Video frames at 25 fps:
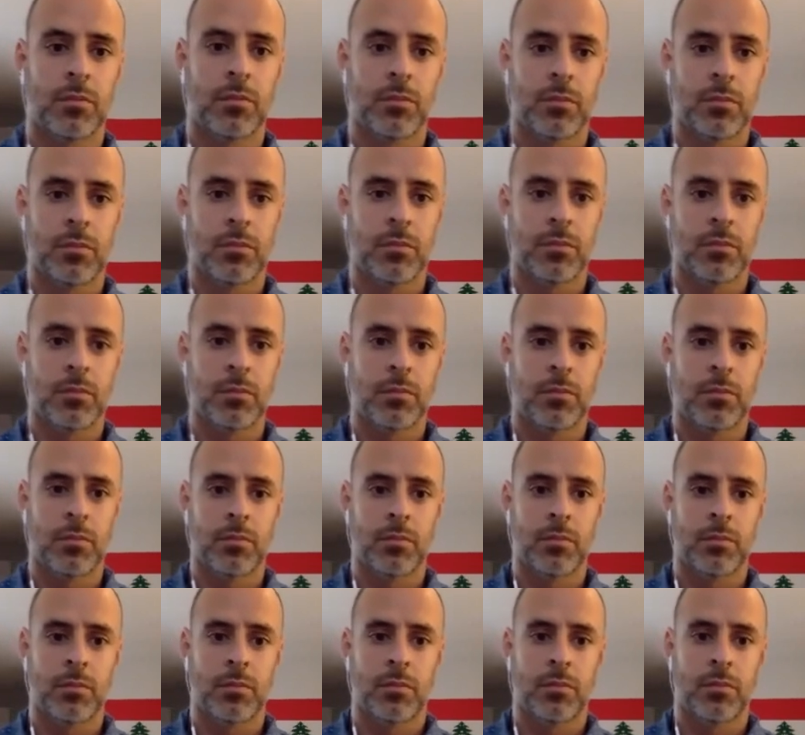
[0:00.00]

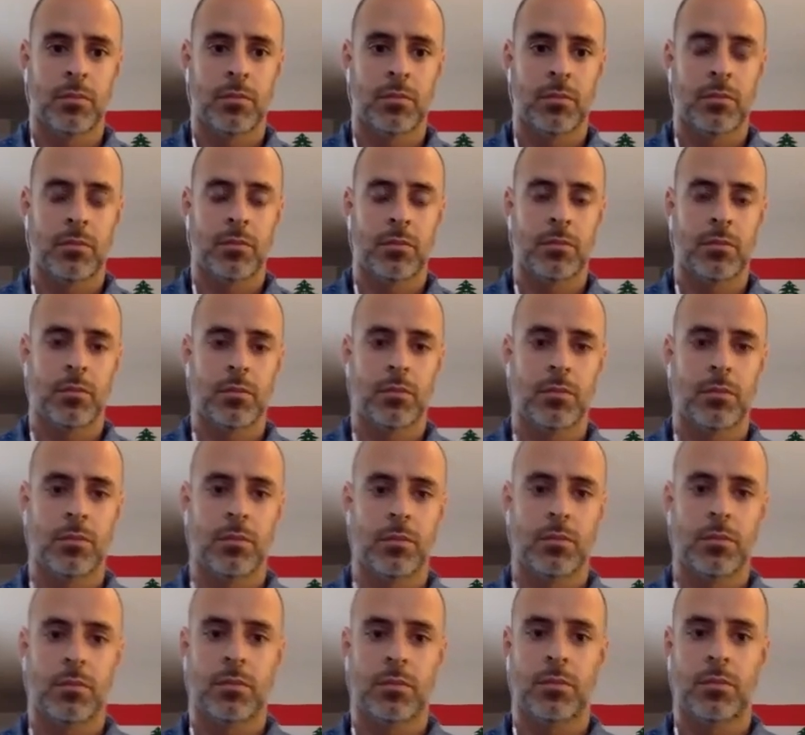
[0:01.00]

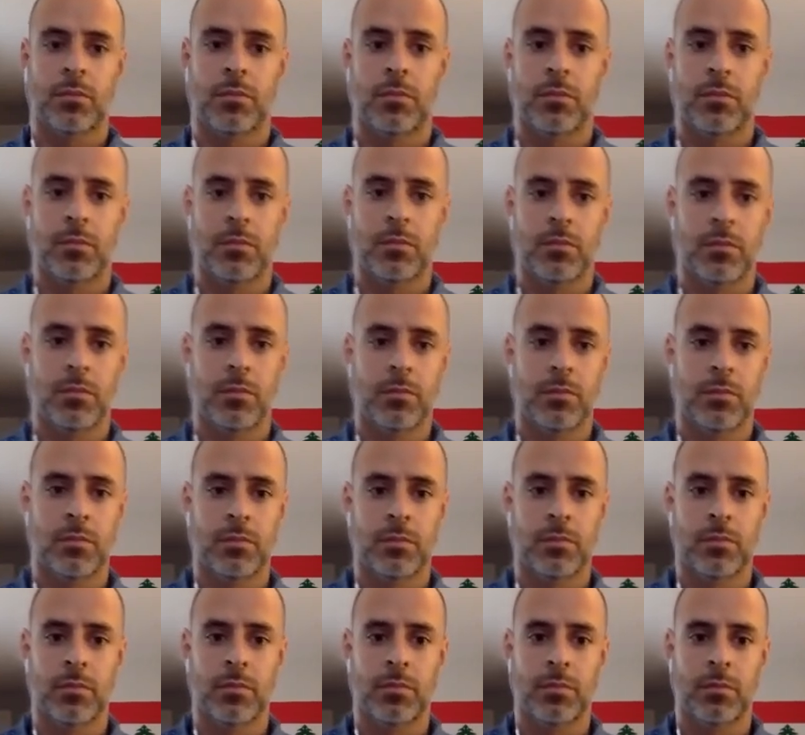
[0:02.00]

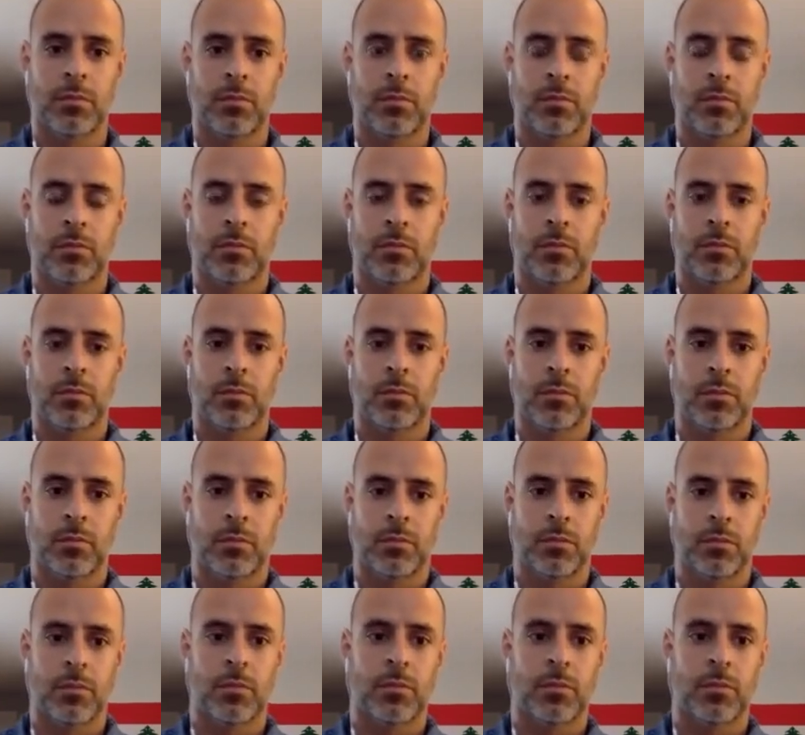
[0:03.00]
[no speech]